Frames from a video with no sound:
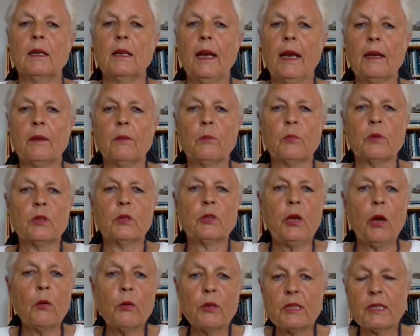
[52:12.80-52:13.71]
Like,
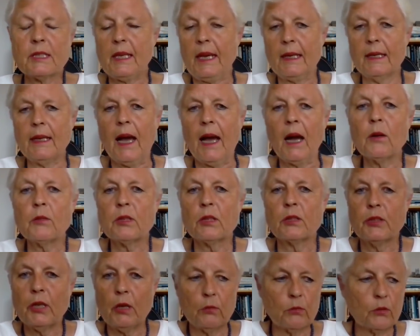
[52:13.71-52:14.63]
don't
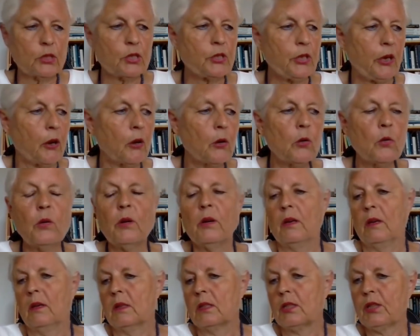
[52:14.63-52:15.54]
sow
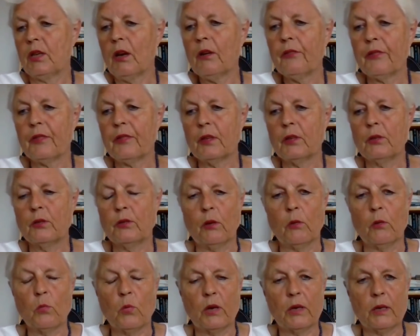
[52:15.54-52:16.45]
stuff that you
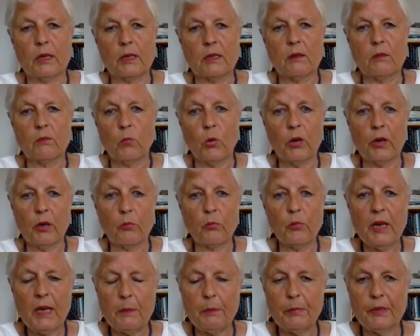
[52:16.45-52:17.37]
don't want to
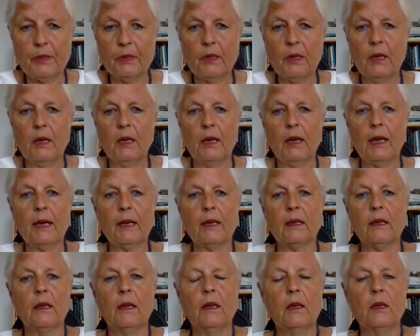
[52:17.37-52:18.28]
reap.
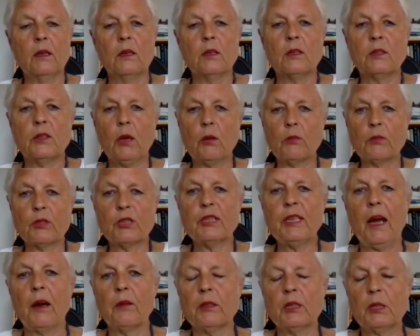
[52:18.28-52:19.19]
Like, don't
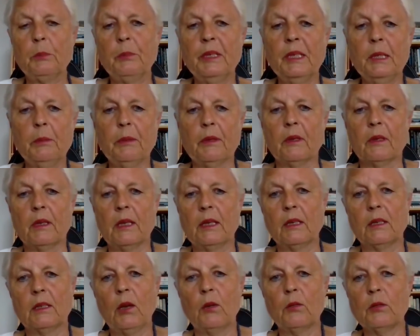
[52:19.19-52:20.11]
shout at people
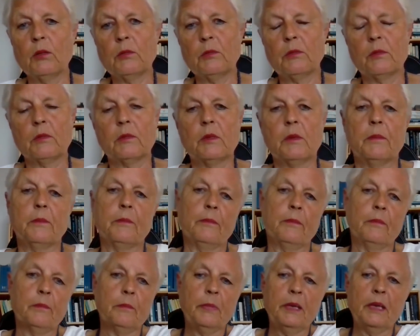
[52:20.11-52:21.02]
and don't
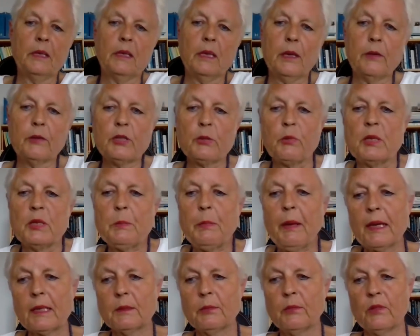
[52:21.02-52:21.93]
be
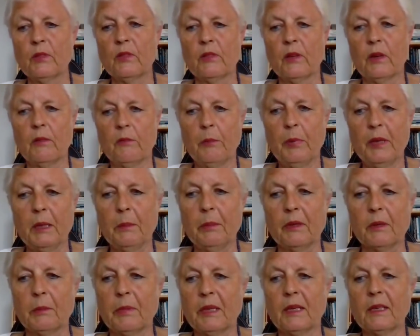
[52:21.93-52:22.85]
disrespectful of
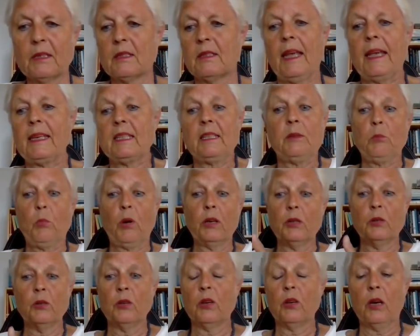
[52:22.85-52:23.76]
people, because that's
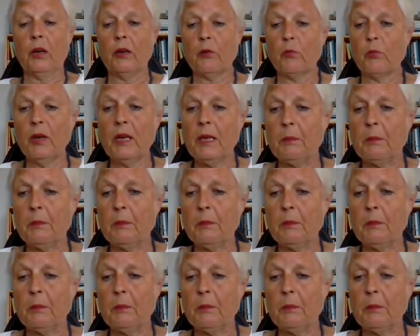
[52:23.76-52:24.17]
what you're going to